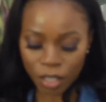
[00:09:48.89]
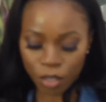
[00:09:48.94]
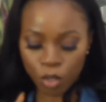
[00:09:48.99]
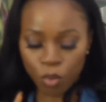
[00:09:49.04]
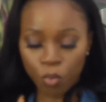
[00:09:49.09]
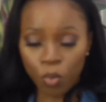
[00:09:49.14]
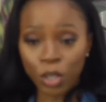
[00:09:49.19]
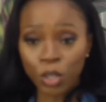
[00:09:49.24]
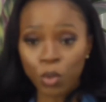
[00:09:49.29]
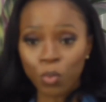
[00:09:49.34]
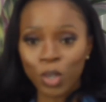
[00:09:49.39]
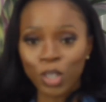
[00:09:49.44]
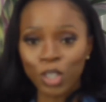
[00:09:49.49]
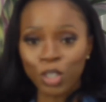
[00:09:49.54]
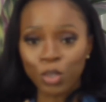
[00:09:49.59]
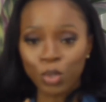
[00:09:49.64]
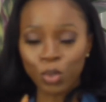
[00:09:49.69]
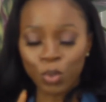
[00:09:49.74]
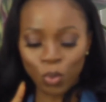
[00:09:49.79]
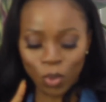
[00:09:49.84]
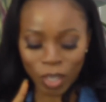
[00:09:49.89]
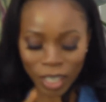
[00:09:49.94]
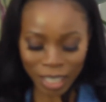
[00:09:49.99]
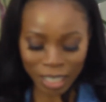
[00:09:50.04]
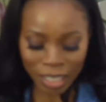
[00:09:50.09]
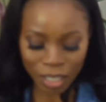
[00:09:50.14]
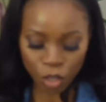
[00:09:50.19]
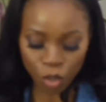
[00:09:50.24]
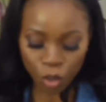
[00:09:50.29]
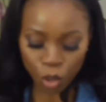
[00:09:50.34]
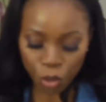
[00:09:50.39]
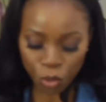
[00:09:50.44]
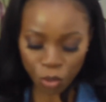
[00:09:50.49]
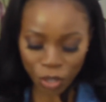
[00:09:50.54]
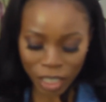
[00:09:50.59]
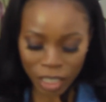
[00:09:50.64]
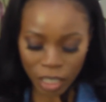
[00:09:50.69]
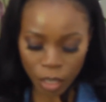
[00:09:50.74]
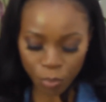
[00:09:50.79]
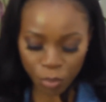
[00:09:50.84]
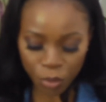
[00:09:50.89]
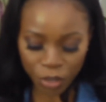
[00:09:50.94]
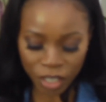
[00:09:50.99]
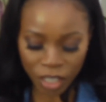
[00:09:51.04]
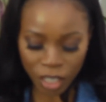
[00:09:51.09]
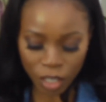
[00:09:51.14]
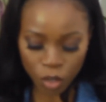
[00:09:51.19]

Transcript: So what you want to do is to create a preset.